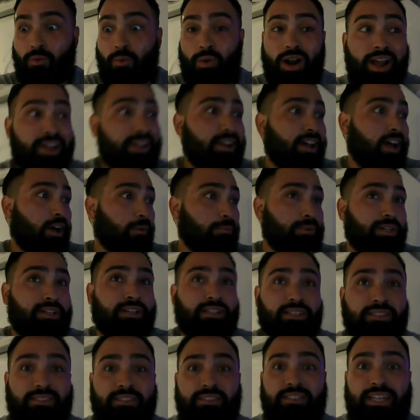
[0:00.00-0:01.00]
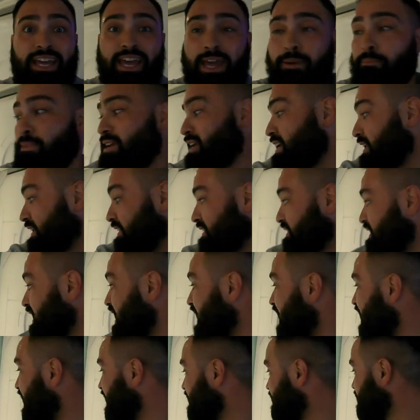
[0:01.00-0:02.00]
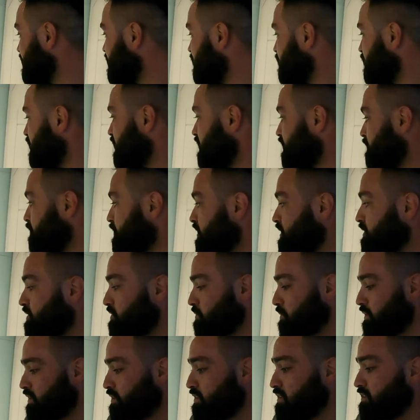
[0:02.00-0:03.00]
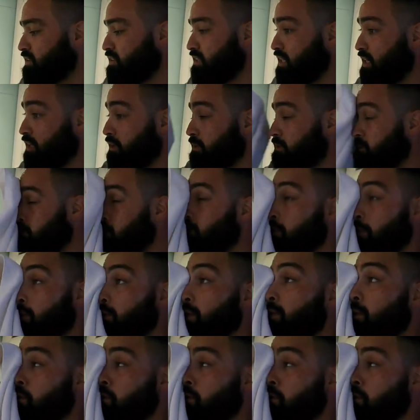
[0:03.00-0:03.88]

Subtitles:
right now because damn, it is hot. You know what? I'm gonna use one of these towels.